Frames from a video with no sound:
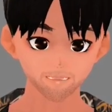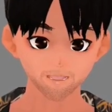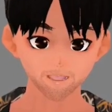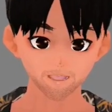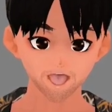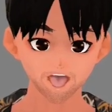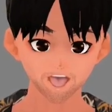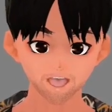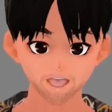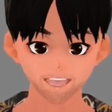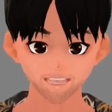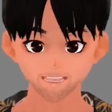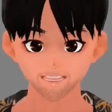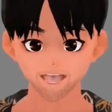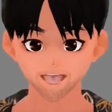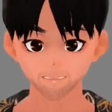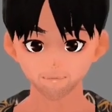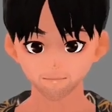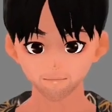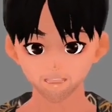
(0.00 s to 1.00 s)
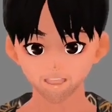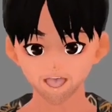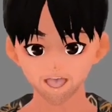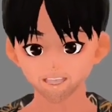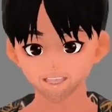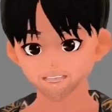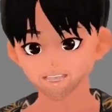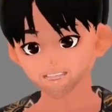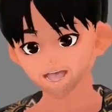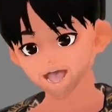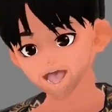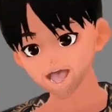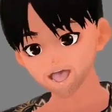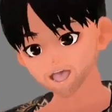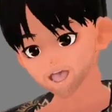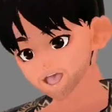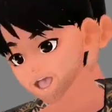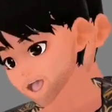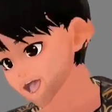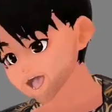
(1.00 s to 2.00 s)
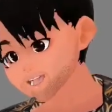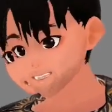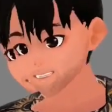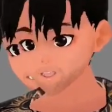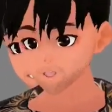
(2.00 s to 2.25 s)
And then movement range, how much